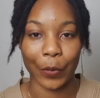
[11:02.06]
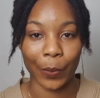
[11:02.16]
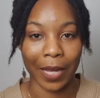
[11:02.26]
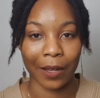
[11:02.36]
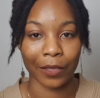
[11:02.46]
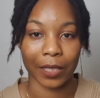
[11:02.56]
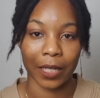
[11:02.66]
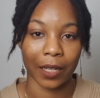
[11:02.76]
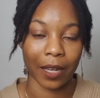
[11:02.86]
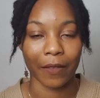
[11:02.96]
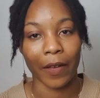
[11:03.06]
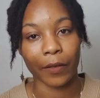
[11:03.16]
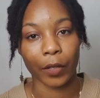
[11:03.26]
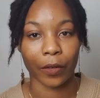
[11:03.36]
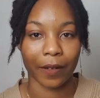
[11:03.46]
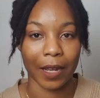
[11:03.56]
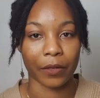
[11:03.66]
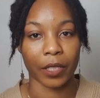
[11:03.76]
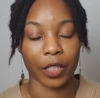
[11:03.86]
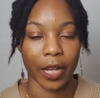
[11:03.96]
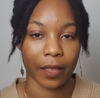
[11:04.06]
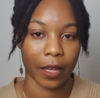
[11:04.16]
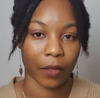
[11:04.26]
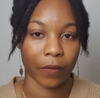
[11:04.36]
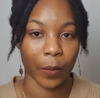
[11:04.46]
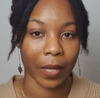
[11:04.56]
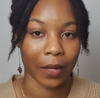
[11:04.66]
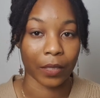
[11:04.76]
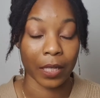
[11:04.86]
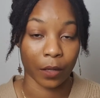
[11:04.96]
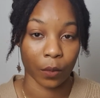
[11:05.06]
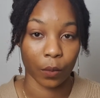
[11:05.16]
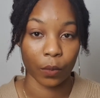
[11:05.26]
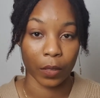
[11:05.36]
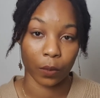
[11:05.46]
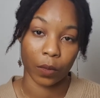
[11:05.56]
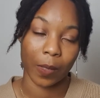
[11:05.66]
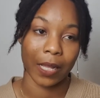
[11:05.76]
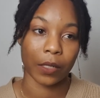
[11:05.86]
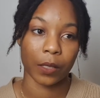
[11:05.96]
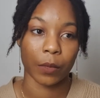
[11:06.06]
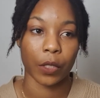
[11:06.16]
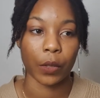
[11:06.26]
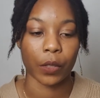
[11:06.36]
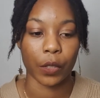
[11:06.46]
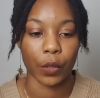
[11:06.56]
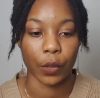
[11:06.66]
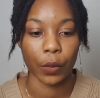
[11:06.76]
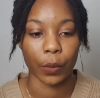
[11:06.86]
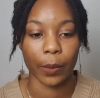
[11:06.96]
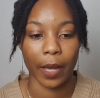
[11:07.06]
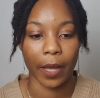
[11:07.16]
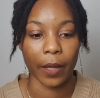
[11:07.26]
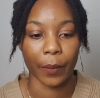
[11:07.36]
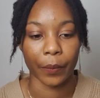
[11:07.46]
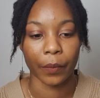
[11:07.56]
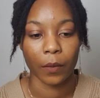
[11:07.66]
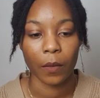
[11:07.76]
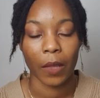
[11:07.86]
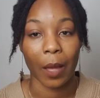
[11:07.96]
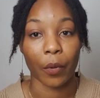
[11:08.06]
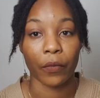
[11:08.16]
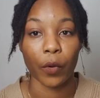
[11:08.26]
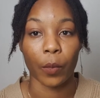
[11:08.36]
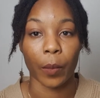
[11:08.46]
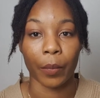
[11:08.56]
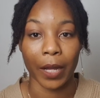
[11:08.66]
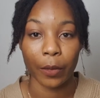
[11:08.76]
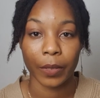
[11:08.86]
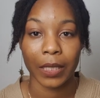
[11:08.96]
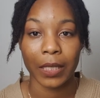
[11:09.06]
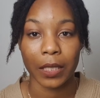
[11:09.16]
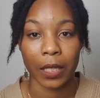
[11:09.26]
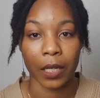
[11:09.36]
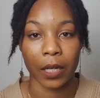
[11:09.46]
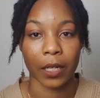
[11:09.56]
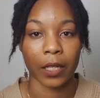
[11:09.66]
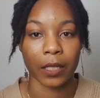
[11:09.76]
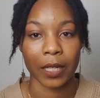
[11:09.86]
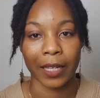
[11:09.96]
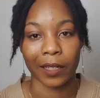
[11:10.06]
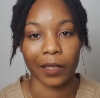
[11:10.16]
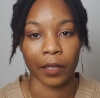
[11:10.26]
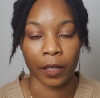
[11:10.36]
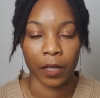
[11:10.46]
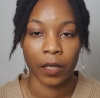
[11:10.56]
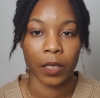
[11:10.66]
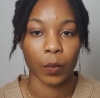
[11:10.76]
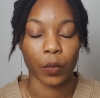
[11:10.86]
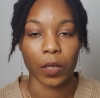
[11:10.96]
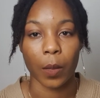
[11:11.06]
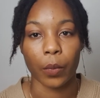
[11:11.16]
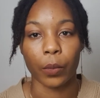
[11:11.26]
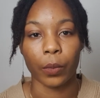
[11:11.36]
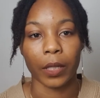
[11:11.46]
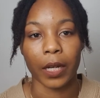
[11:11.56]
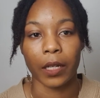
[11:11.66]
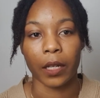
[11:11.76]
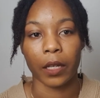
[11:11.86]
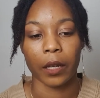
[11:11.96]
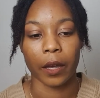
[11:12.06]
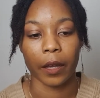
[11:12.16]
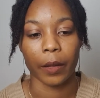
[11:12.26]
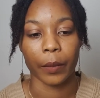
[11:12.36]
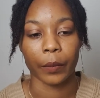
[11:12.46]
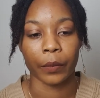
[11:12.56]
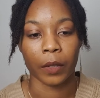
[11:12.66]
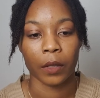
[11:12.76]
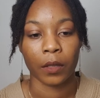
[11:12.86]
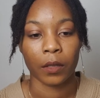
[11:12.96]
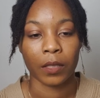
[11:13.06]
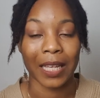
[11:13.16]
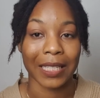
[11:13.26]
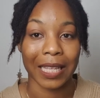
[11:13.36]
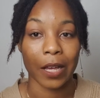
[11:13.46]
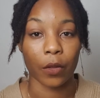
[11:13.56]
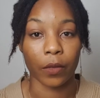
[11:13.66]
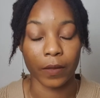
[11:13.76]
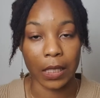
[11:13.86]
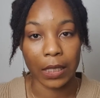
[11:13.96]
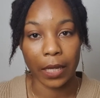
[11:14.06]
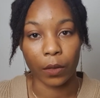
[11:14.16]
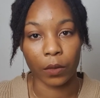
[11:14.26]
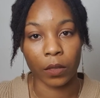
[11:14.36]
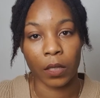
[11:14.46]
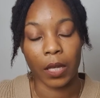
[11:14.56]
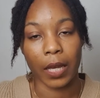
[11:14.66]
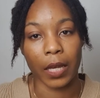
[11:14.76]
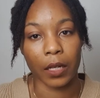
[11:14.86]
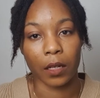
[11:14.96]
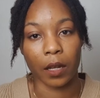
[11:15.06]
bowels, so they can kind of have a look around and check the health of your bowels. This also allows them to do and perform a biopsy, so they can kind of take a small sample and kind of test the health of the cells and